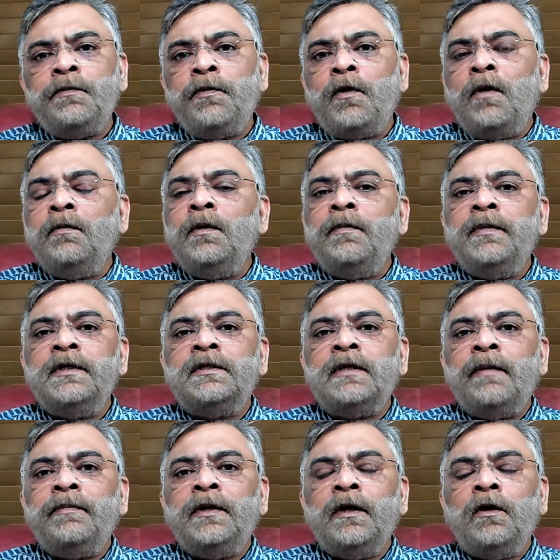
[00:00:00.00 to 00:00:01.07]
problem is
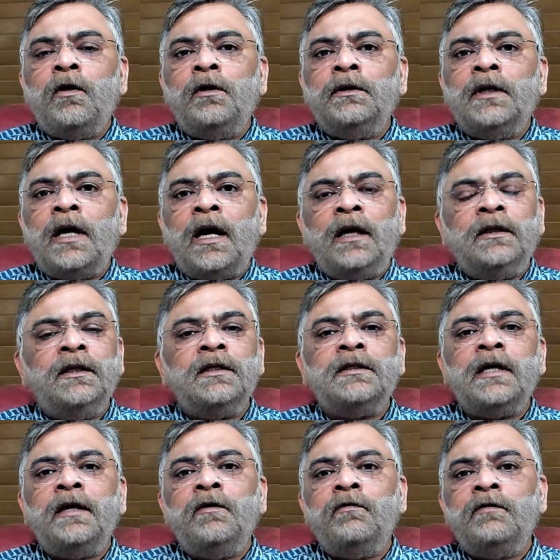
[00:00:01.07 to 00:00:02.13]
something on the other
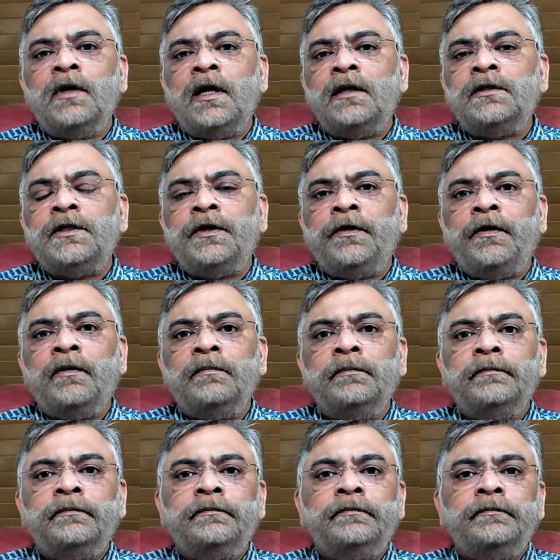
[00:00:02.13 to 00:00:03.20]
side of the continuum.
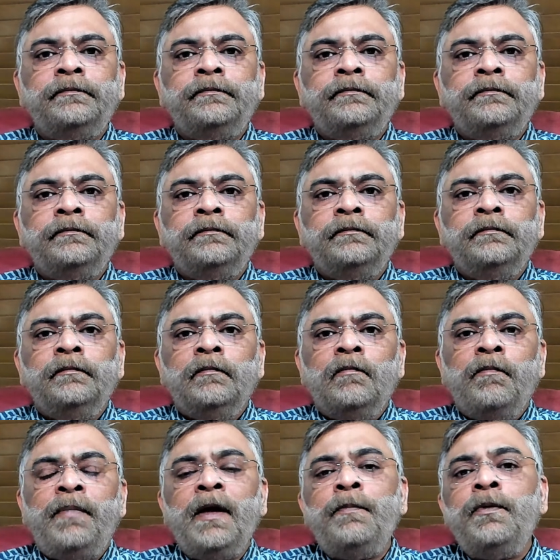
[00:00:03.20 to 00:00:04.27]

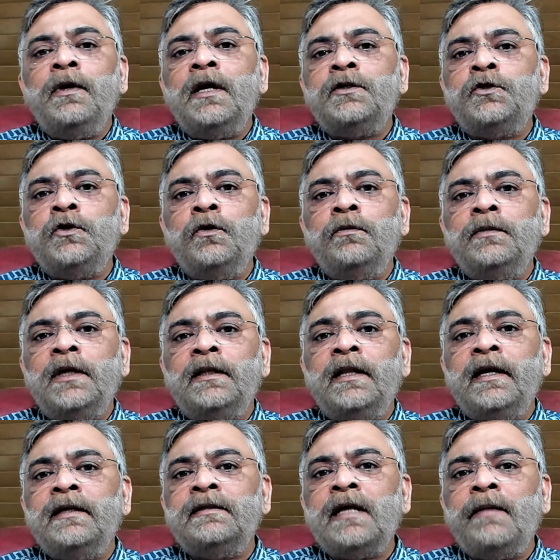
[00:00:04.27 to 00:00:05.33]
People assume that the
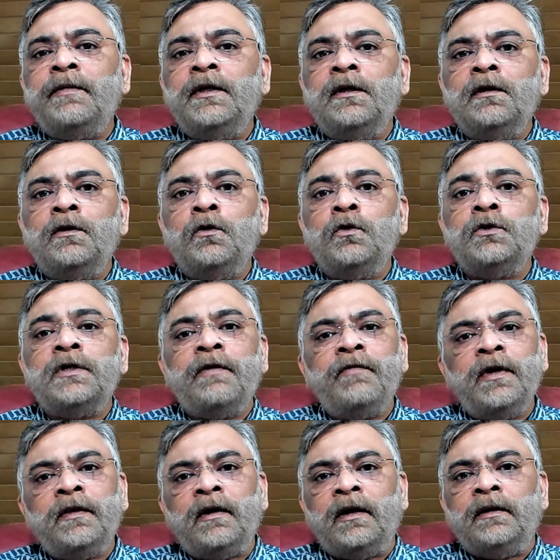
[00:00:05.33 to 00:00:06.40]
examiner knows
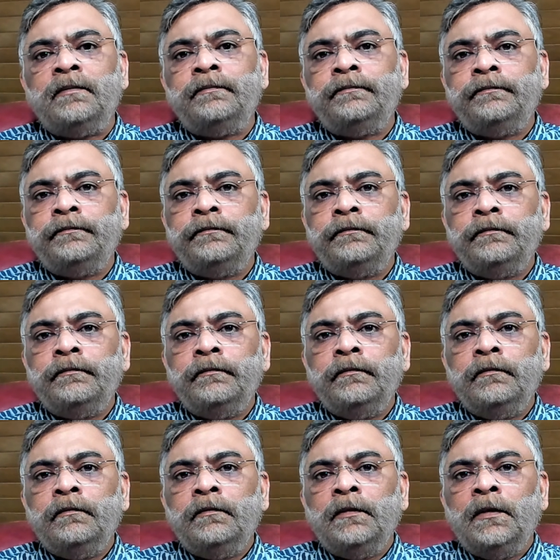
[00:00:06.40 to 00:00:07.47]
everything,
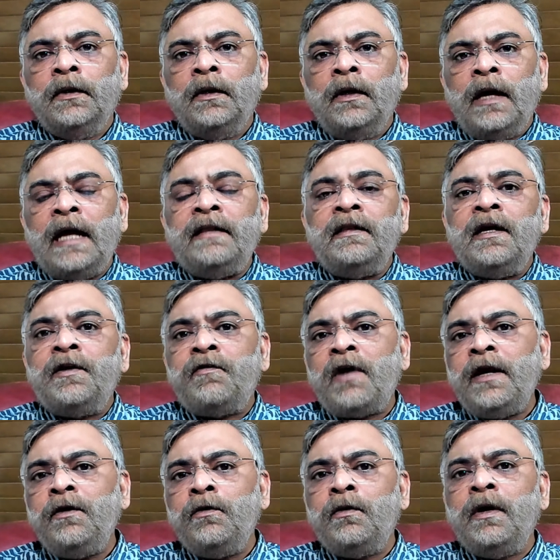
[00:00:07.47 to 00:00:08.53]
and they try
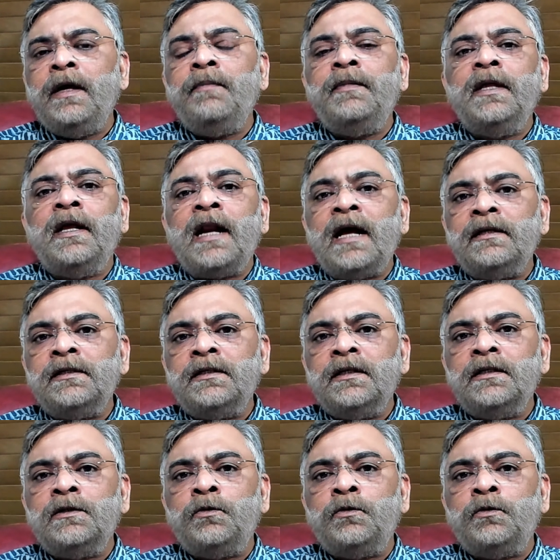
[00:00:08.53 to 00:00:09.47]
to keep their answers